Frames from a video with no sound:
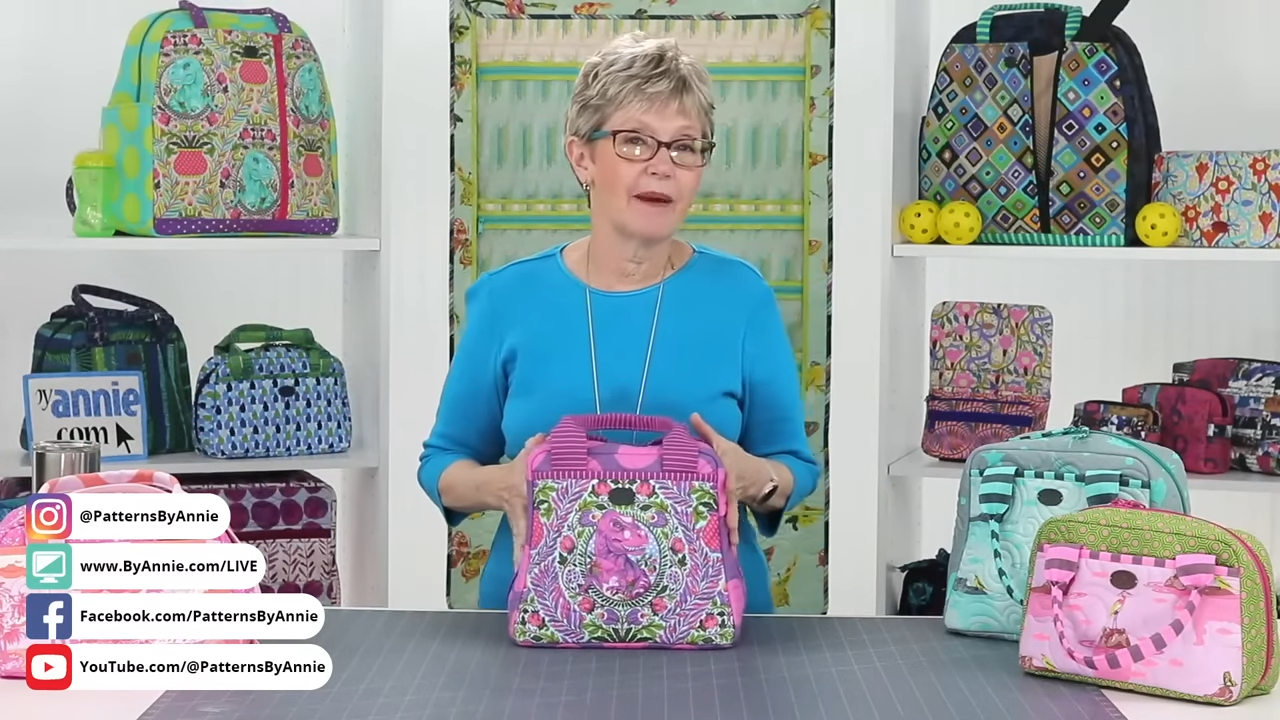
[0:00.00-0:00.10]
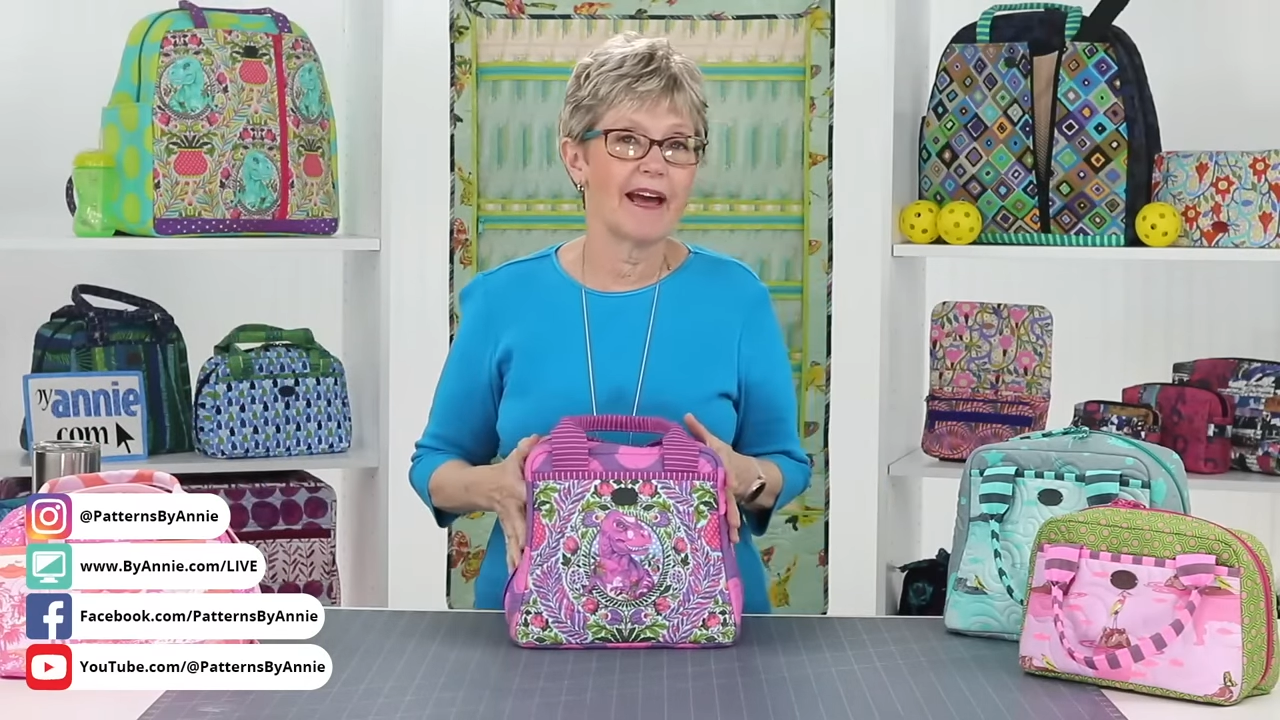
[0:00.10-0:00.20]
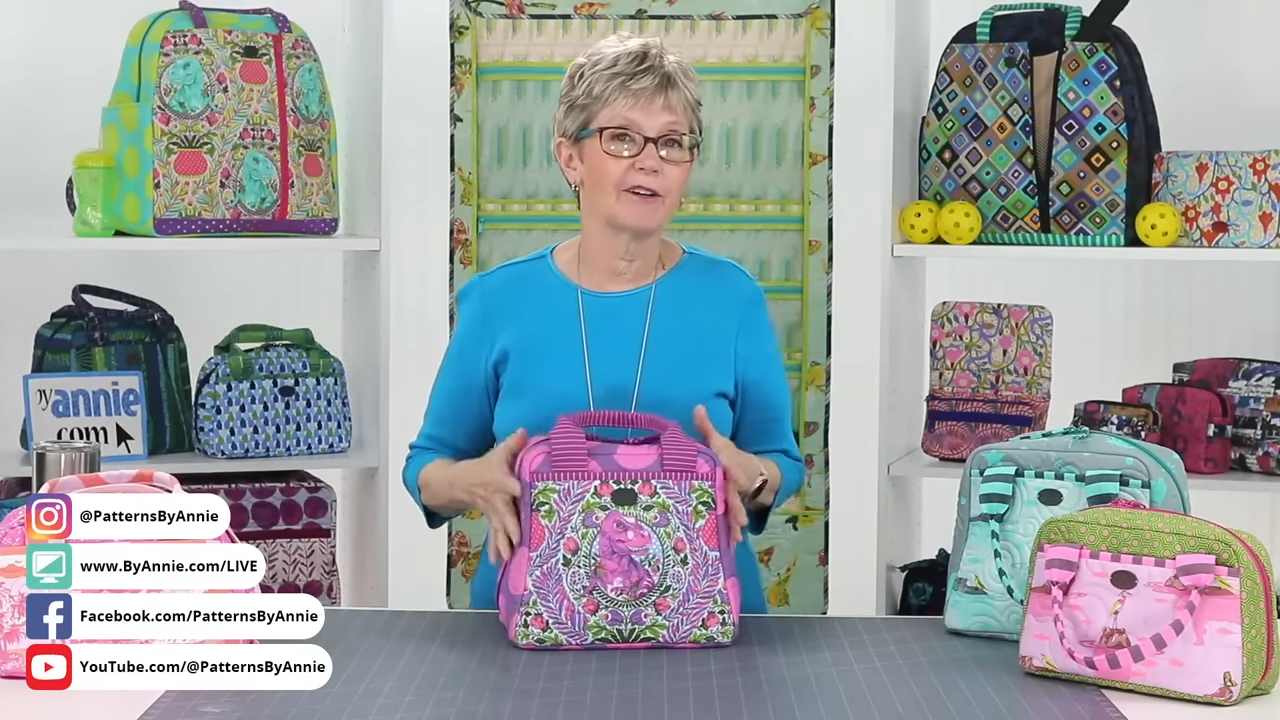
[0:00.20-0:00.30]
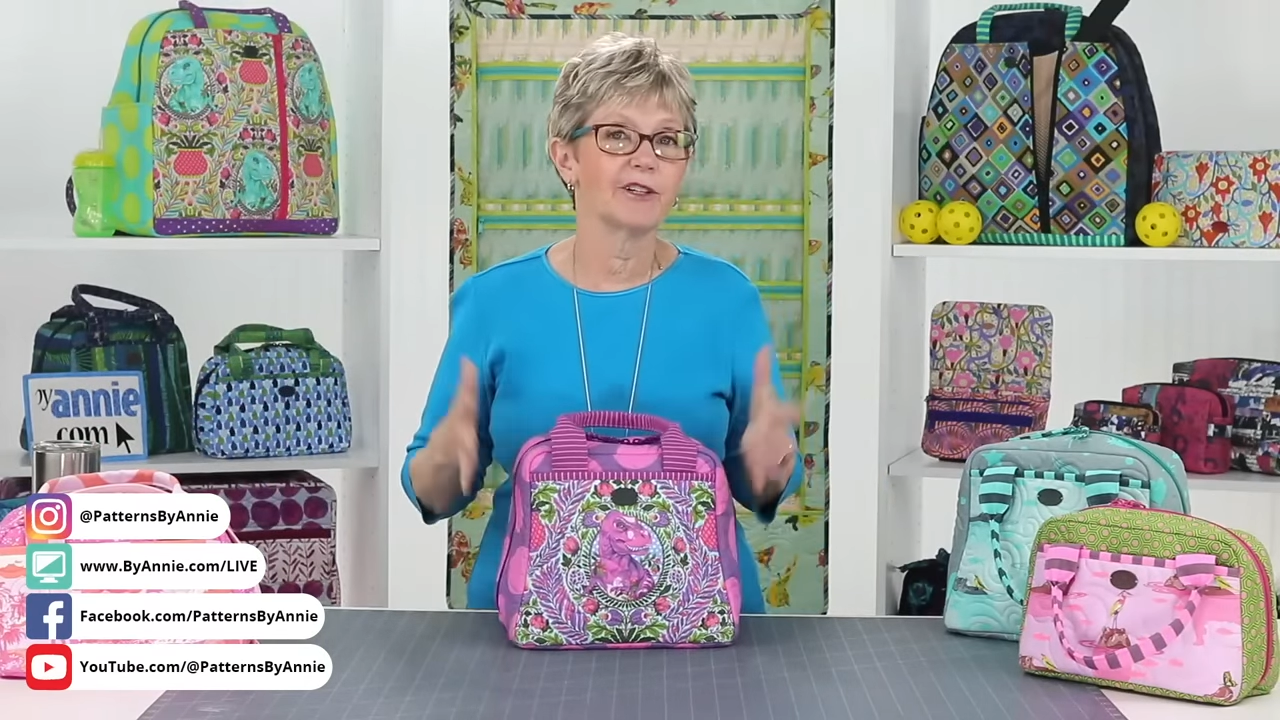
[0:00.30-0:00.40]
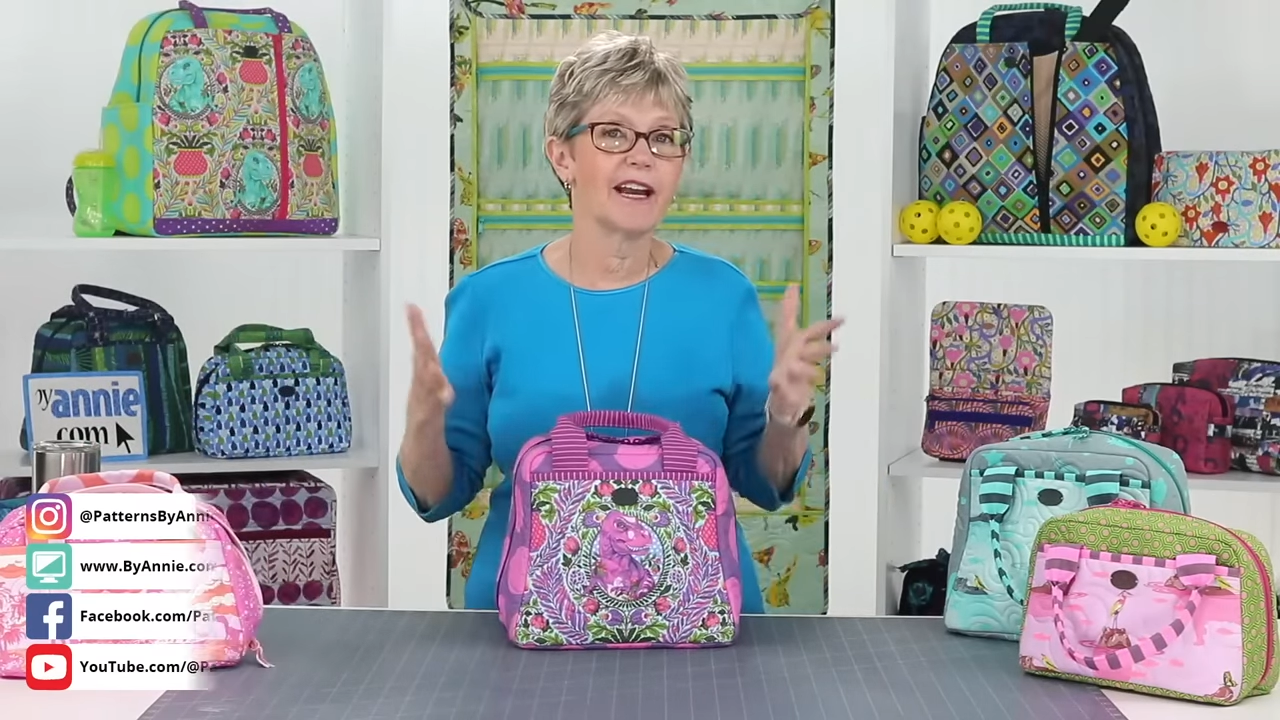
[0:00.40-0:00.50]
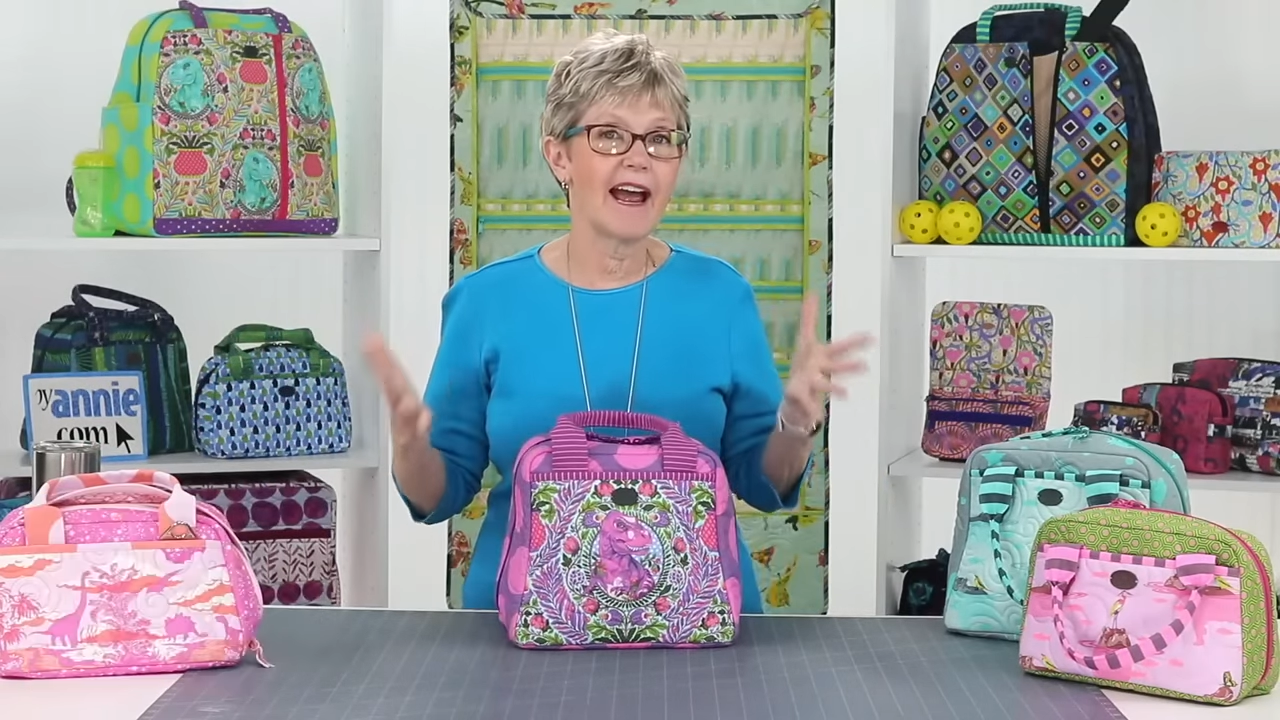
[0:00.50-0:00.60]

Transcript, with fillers: pattern